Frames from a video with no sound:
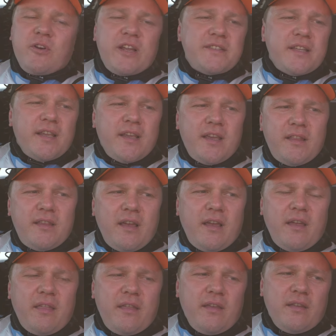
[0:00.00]
racing, and
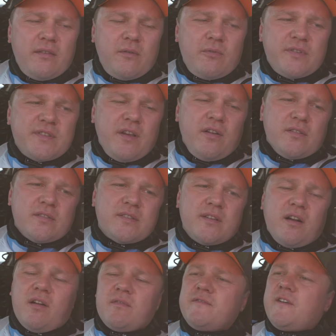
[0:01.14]
I think the results
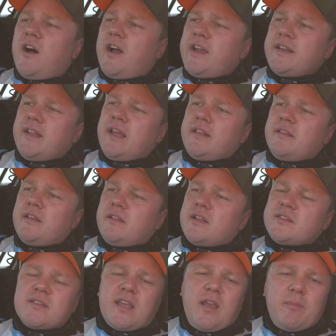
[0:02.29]
are fine. And uh,
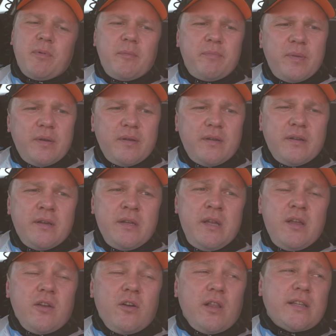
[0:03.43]
let's keep up uh,
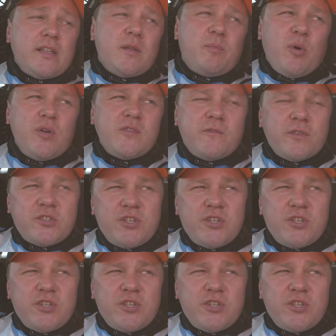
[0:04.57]
collecting the points for the